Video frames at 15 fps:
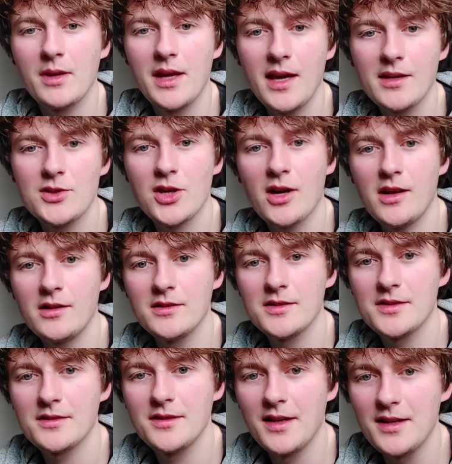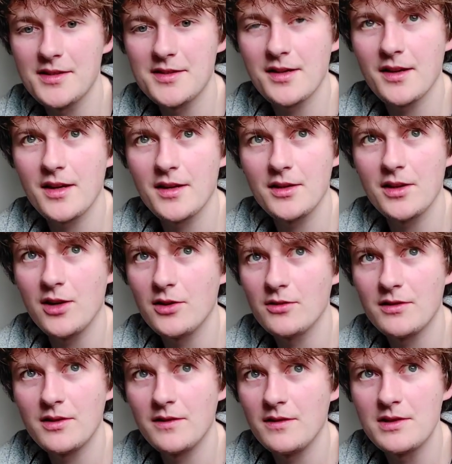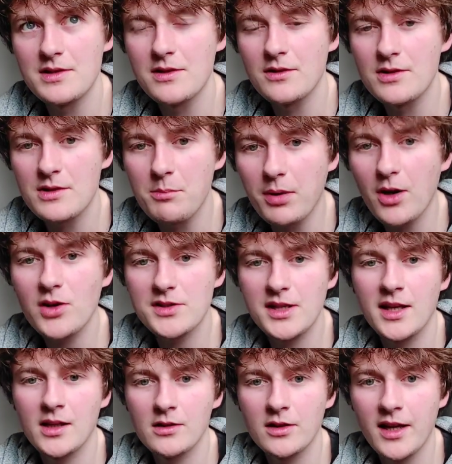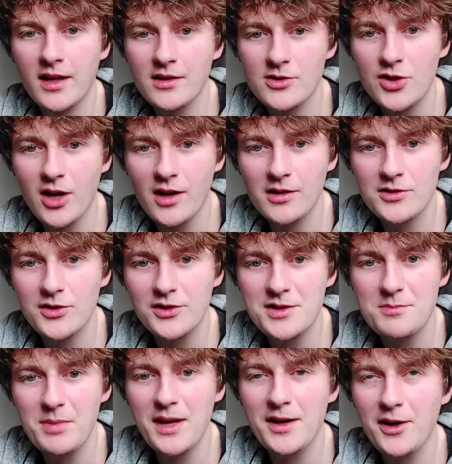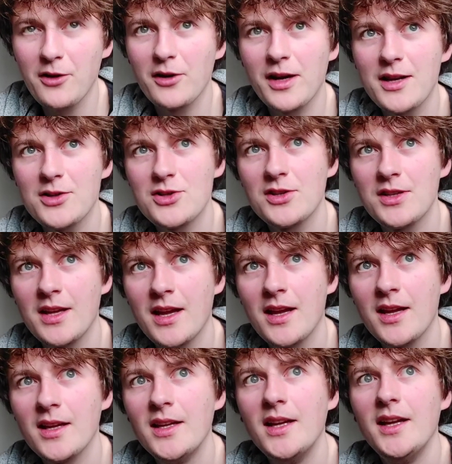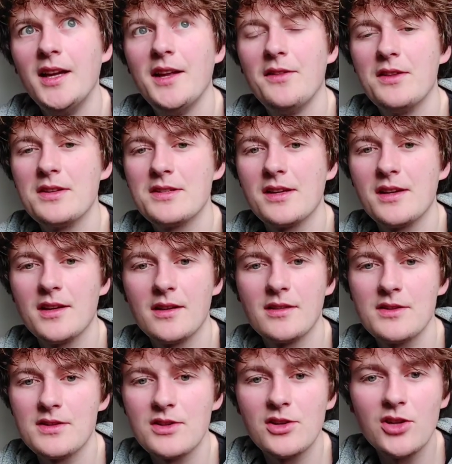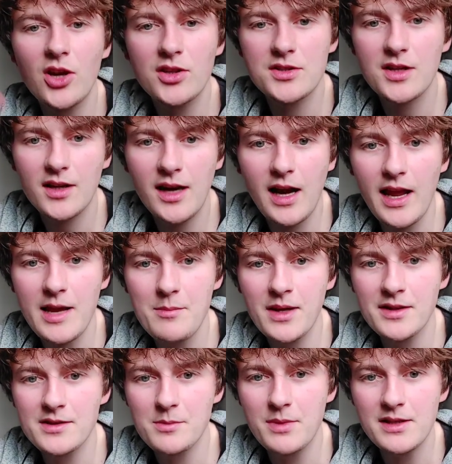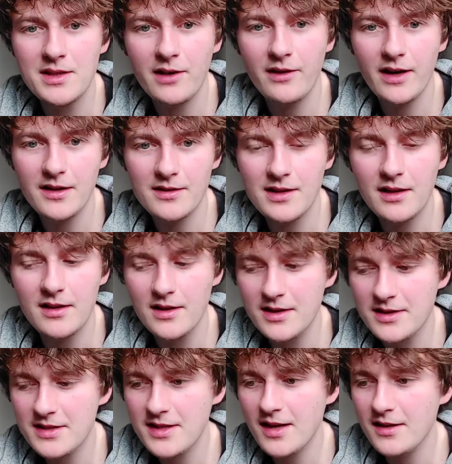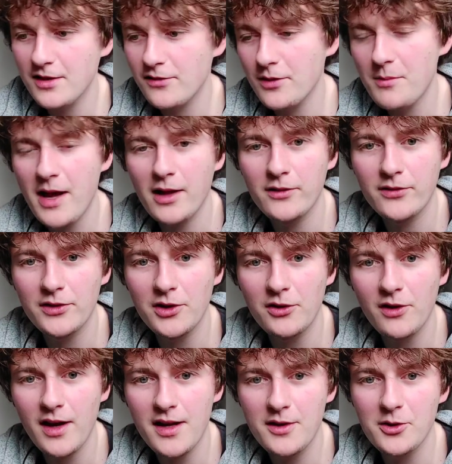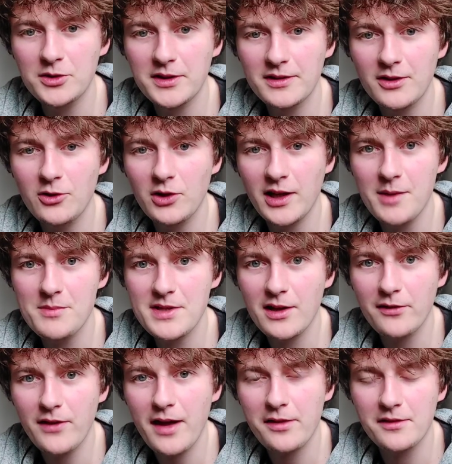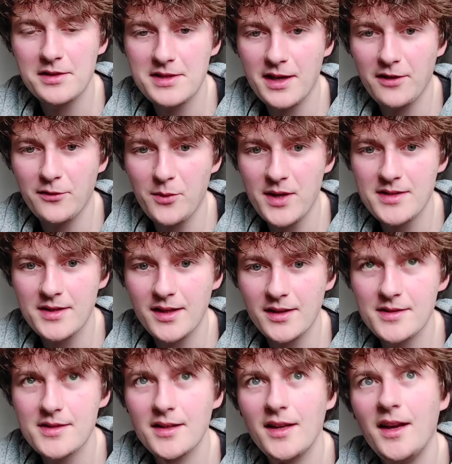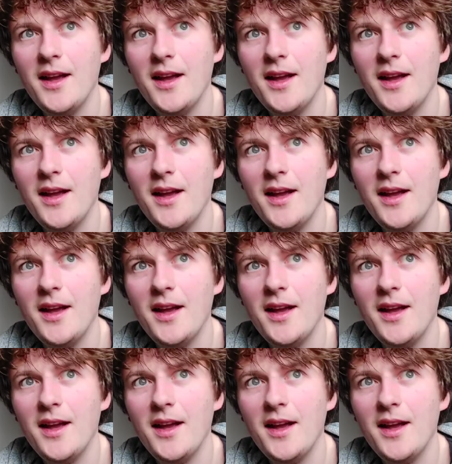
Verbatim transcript: King Charles is, uh, you know, th there's a, there's a plot to kill King Charles on his big coronation day. There's a there's a nutter claiming to be direct uh, descended from Alfred the Great, called, calling himself Ethelstan of Wessex.